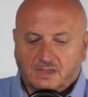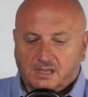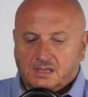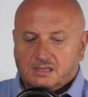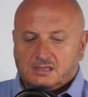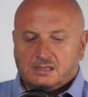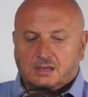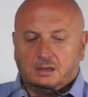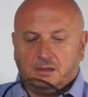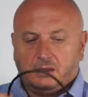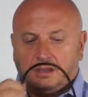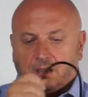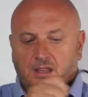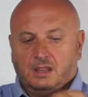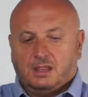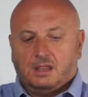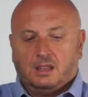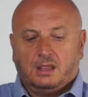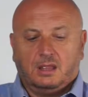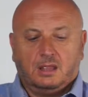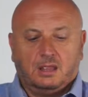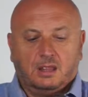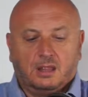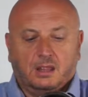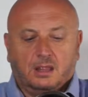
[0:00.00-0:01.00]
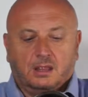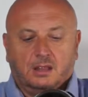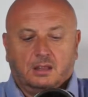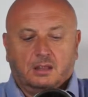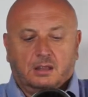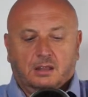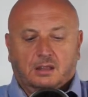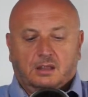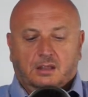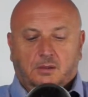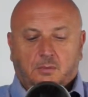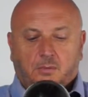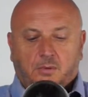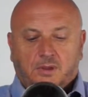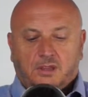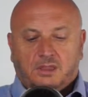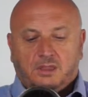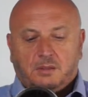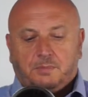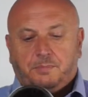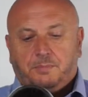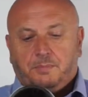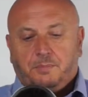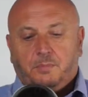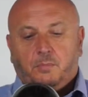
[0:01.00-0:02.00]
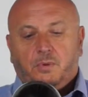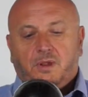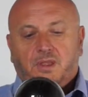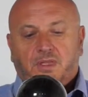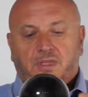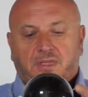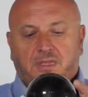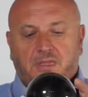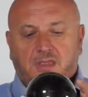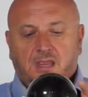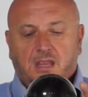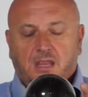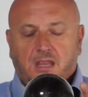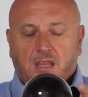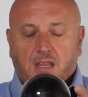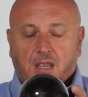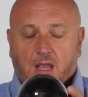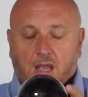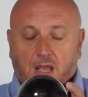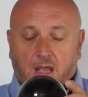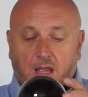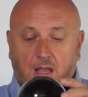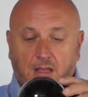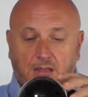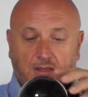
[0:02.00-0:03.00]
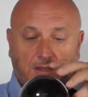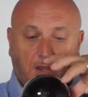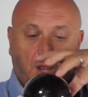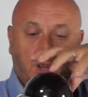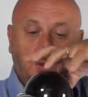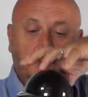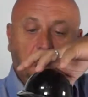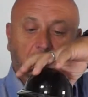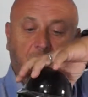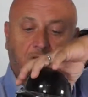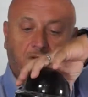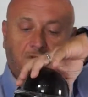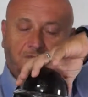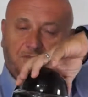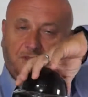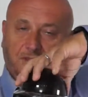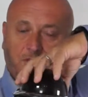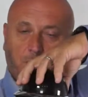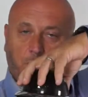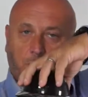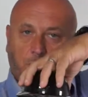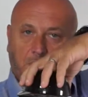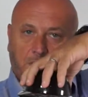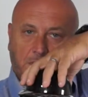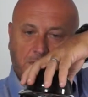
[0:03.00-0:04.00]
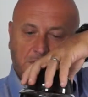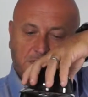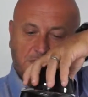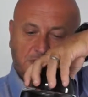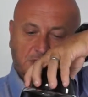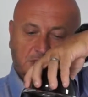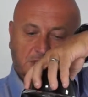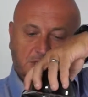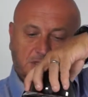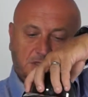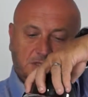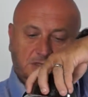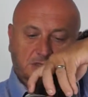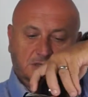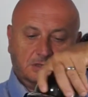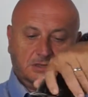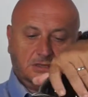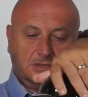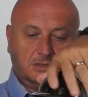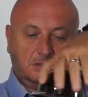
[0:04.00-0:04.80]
So with the dome of the 106,